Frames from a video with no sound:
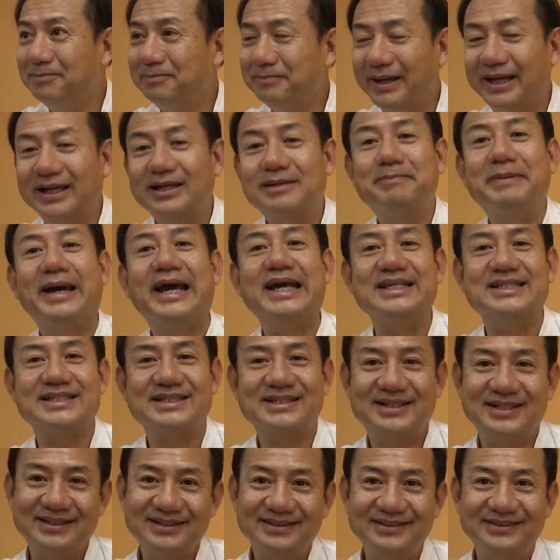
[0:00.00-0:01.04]
Peg
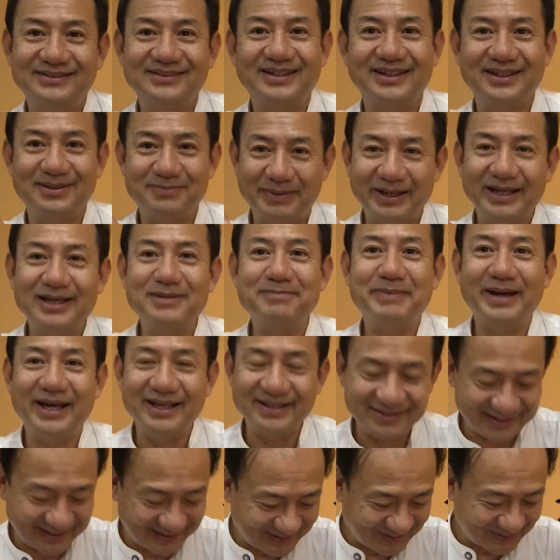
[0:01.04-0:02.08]
paste. Okay, peg
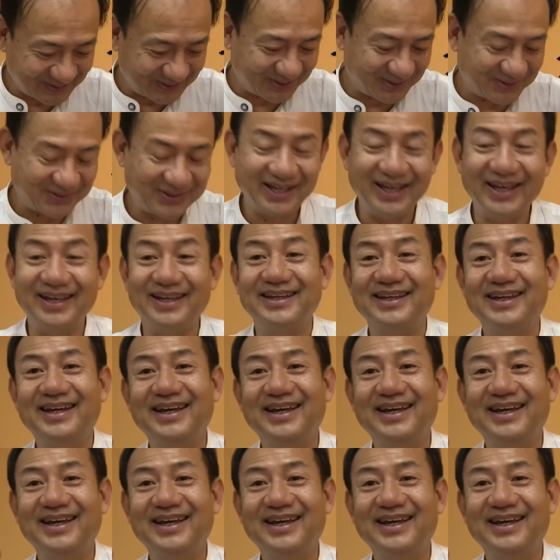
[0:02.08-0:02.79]
paste is also okay.